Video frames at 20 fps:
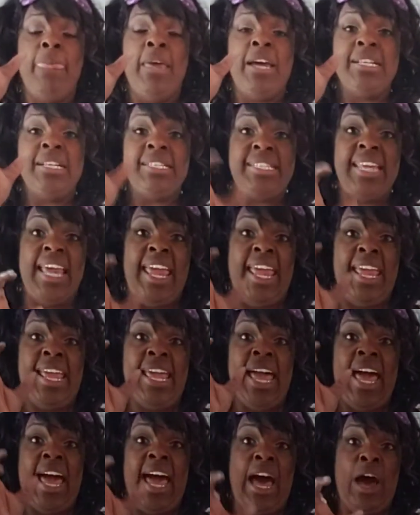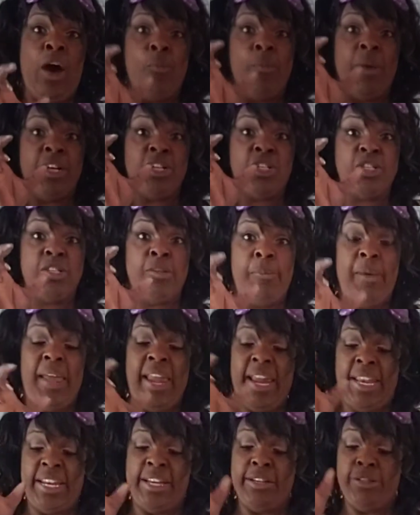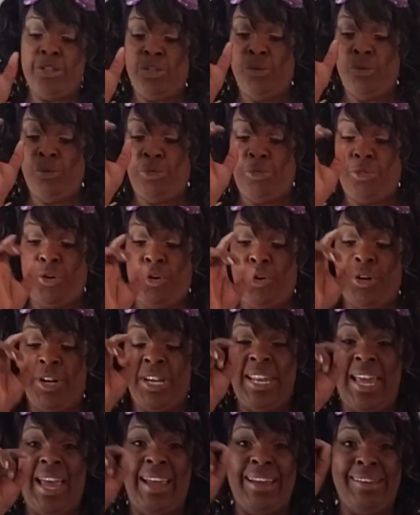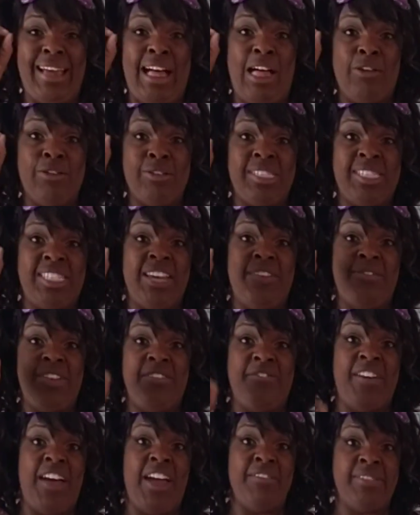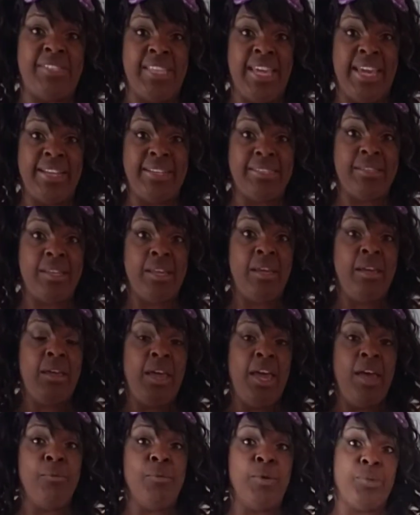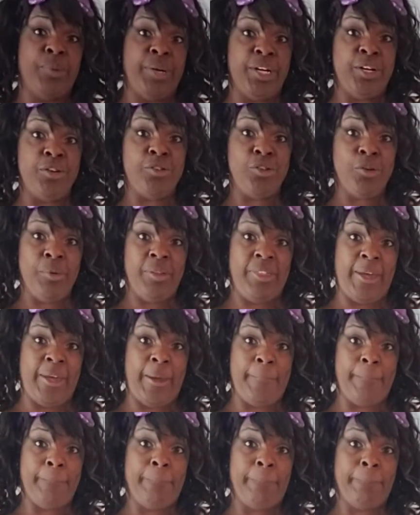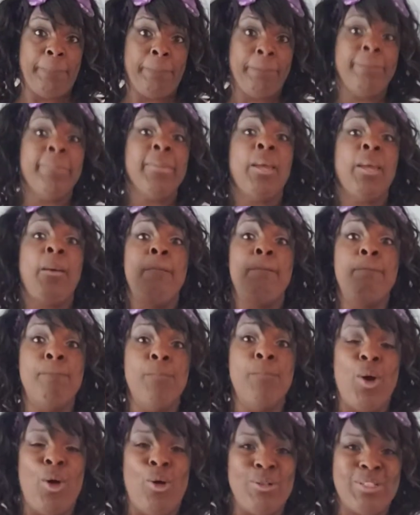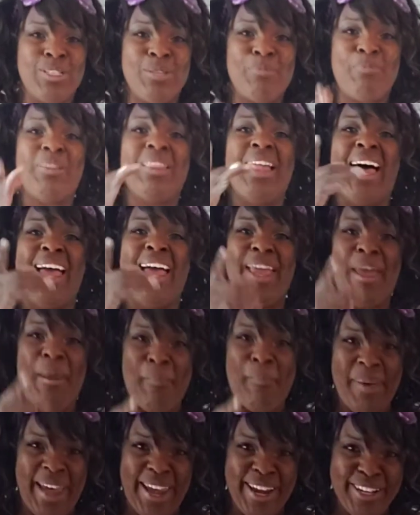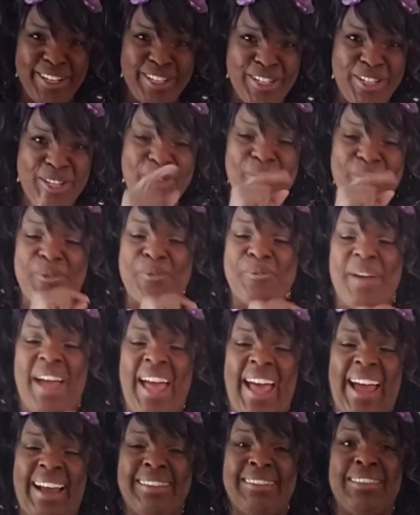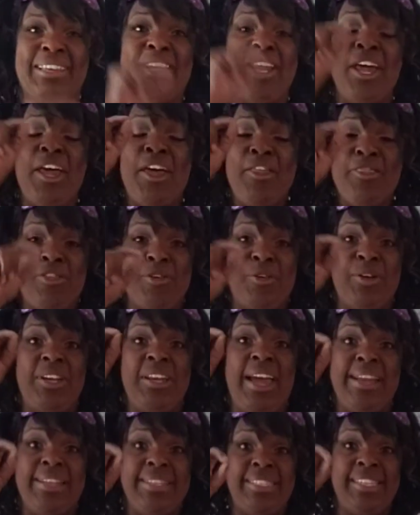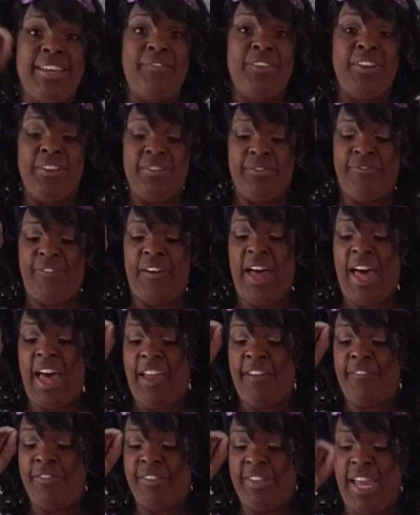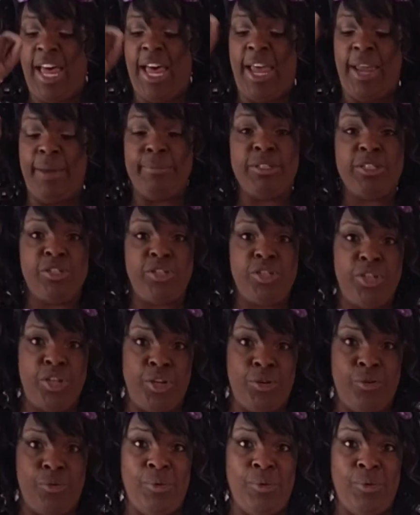Take how much the paint is. So $39.75. And what are we going to do with it? Multiply it by 2. Excellent. $39.75 times 2.